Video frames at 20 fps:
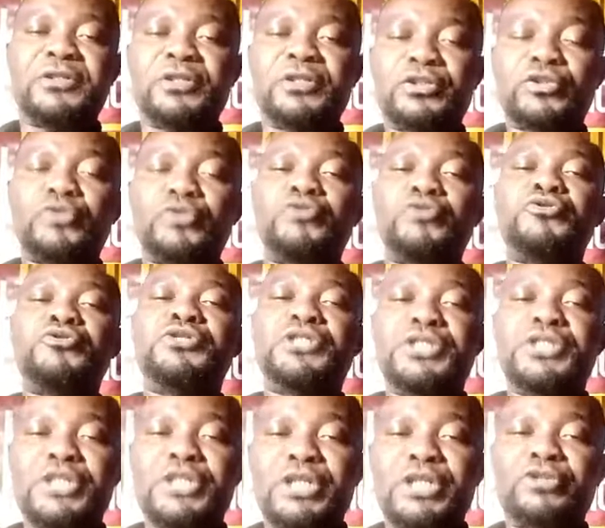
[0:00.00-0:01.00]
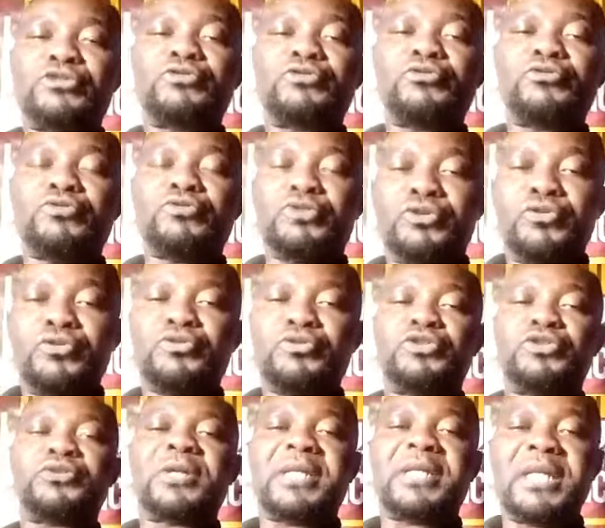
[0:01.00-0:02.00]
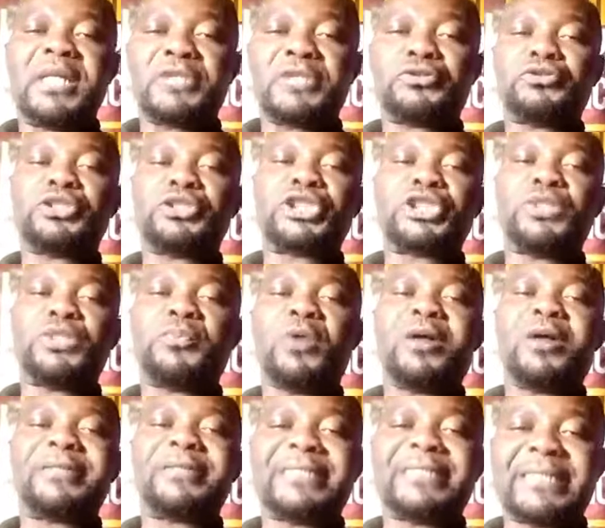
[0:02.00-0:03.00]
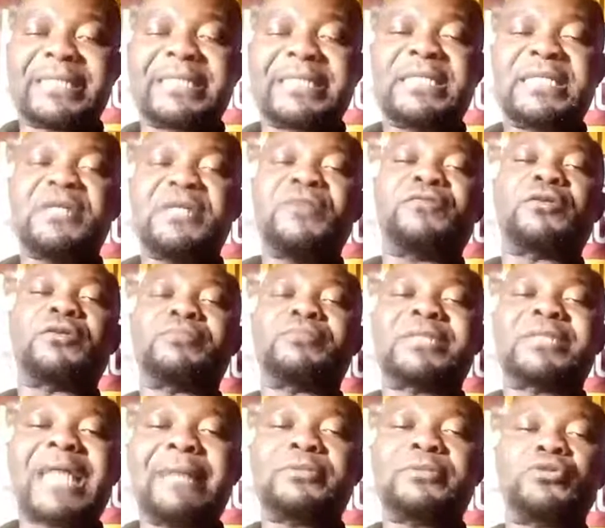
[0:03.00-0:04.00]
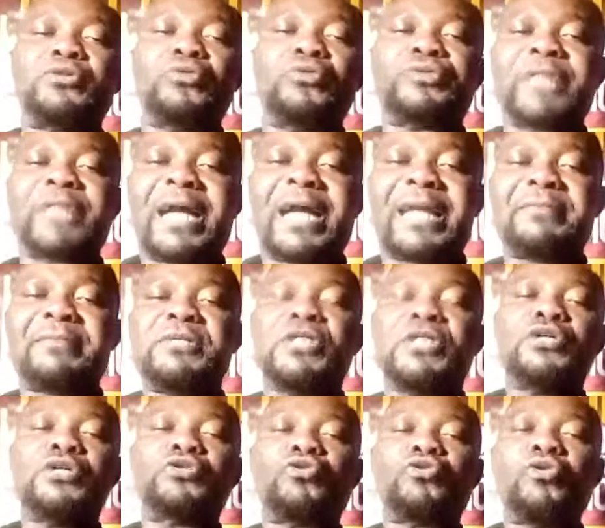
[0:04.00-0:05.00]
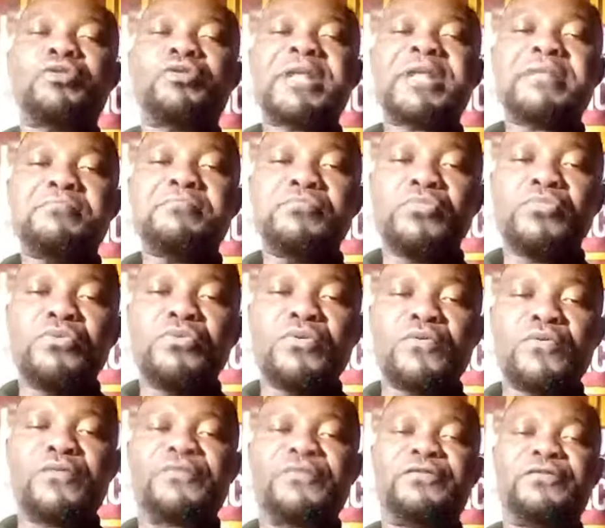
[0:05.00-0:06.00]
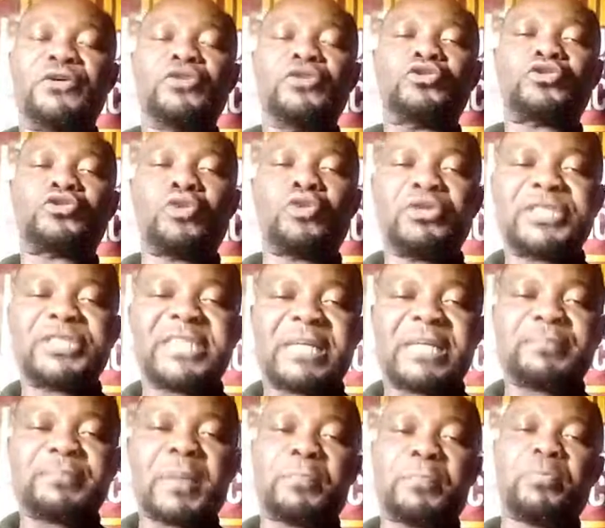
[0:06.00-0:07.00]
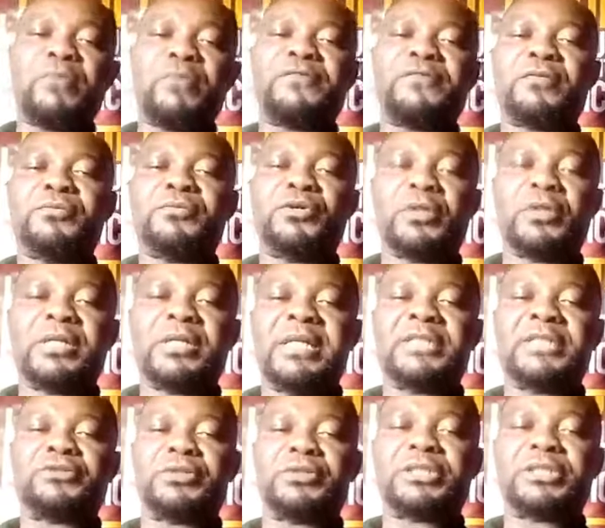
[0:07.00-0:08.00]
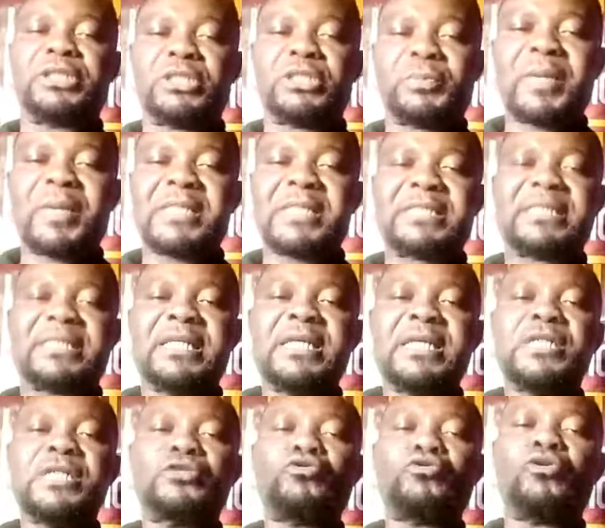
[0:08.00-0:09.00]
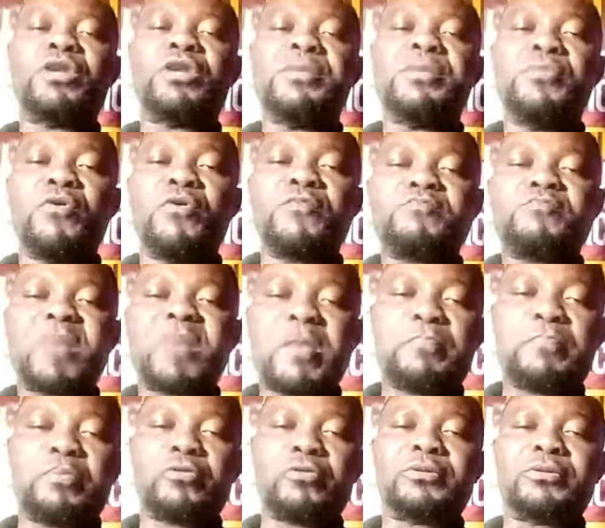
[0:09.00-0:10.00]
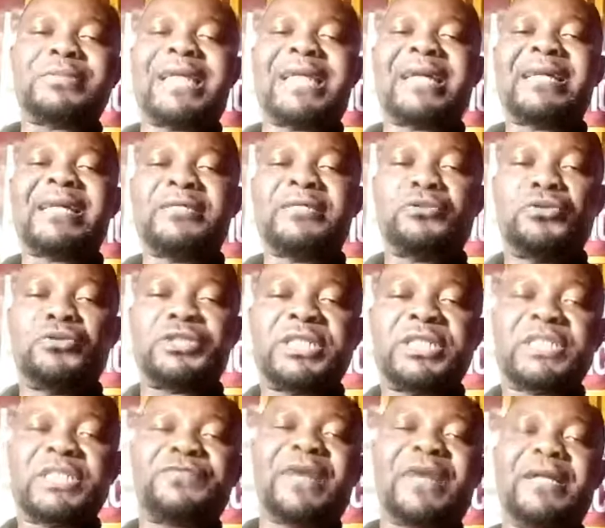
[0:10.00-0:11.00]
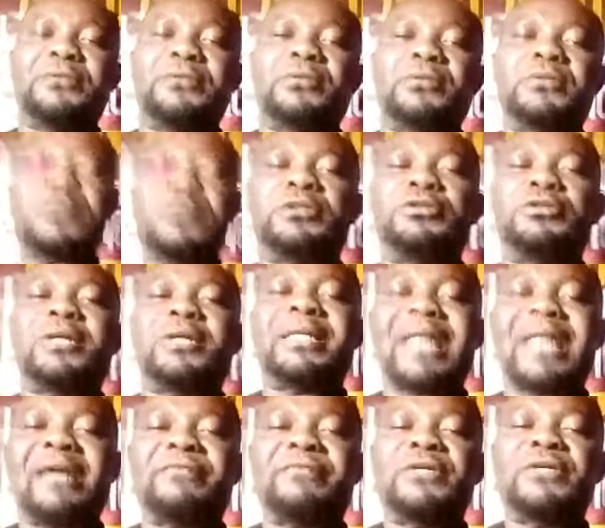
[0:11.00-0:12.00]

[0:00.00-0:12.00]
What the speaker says: You need to use relationship audit from time to time to remove toxic people from your relationship space, to remove people that reduces value in your life,